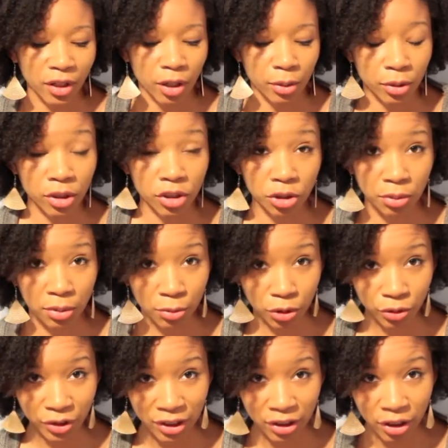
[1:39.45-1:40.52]
I'm going to do a bit
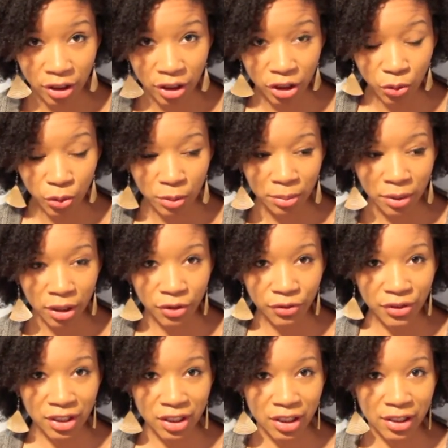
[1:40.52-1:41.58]
more research into it, but
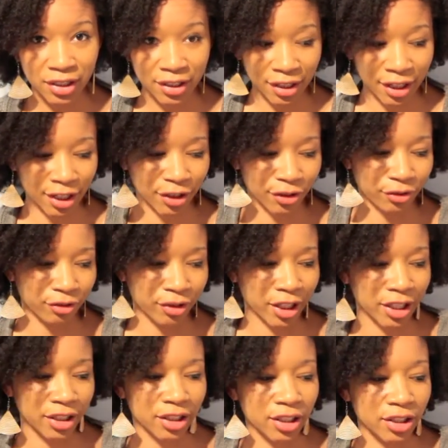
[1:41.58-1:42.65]
obviously it's like
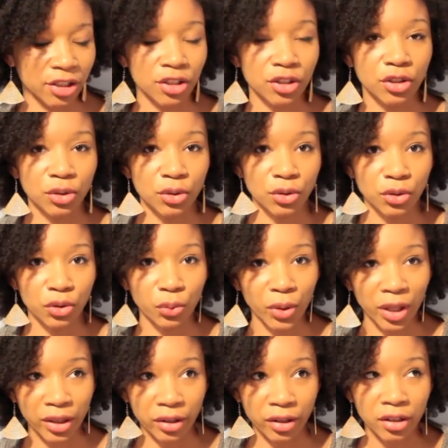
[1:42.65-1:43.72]
related to the
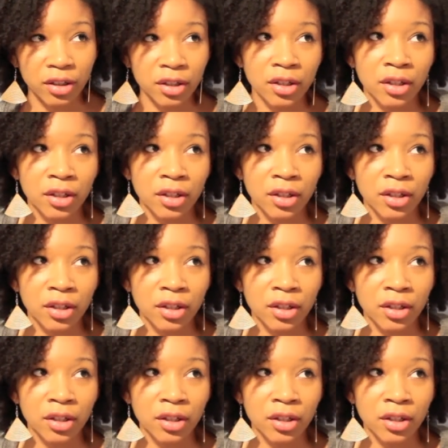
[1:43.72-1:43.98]
weather.